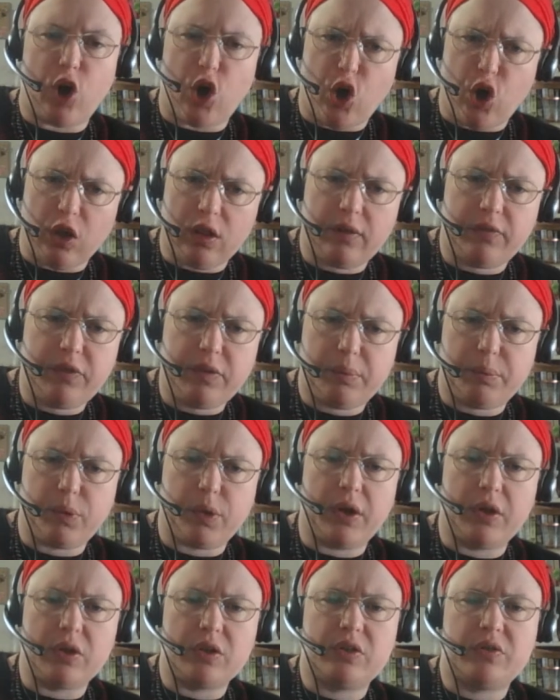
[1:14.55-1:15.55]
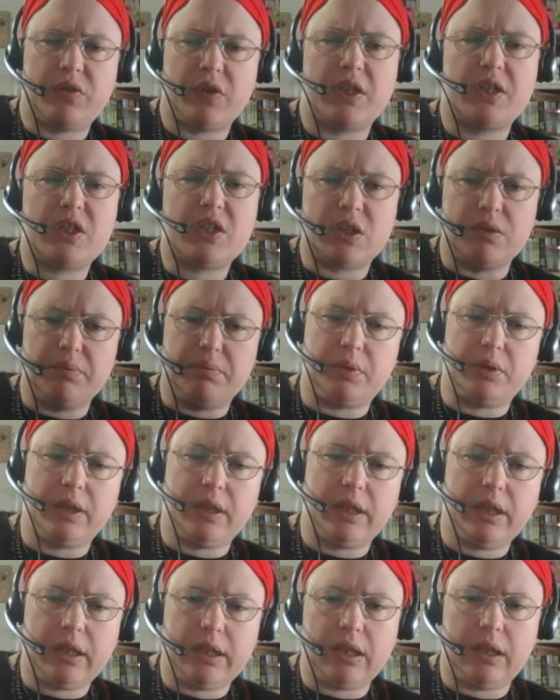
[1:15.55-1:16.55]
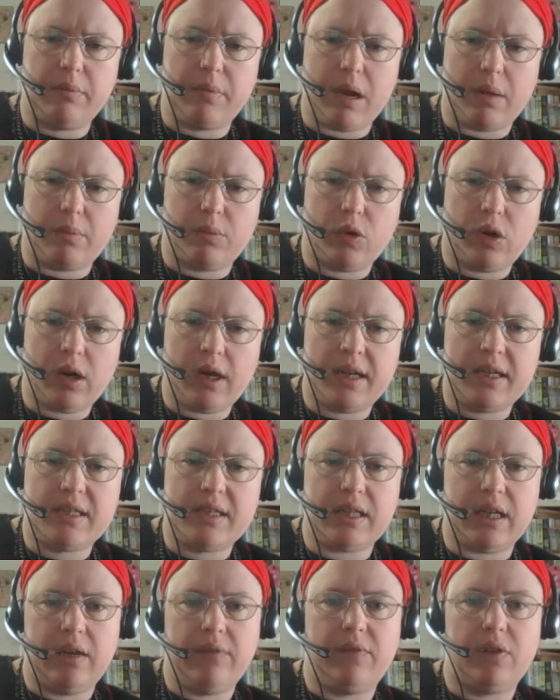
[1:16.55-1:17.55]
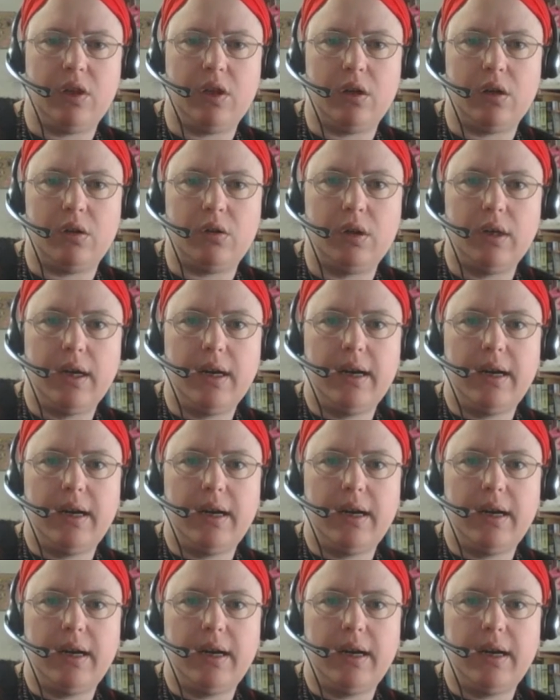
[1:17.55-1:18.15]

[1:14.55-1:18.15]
all of the prayers for this completely memorized, even though